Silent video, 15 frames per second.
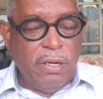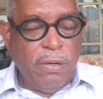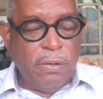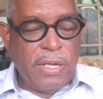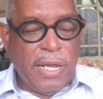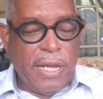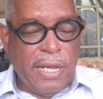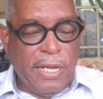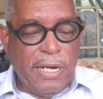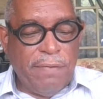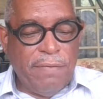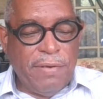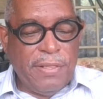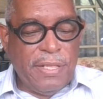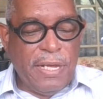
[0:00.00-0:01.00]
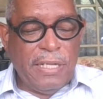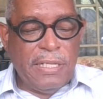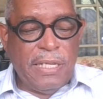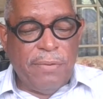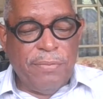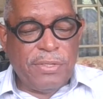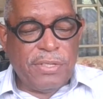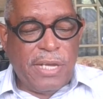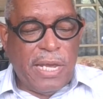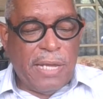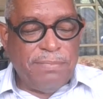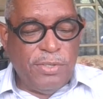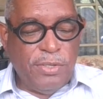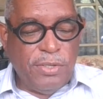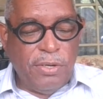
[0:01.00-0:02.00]
Okay, and everything that was
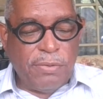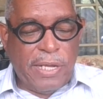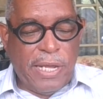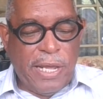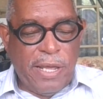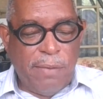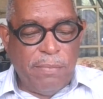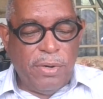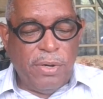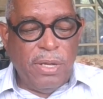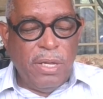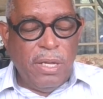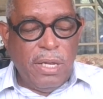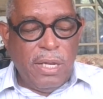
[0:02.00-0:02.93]
captured on camera.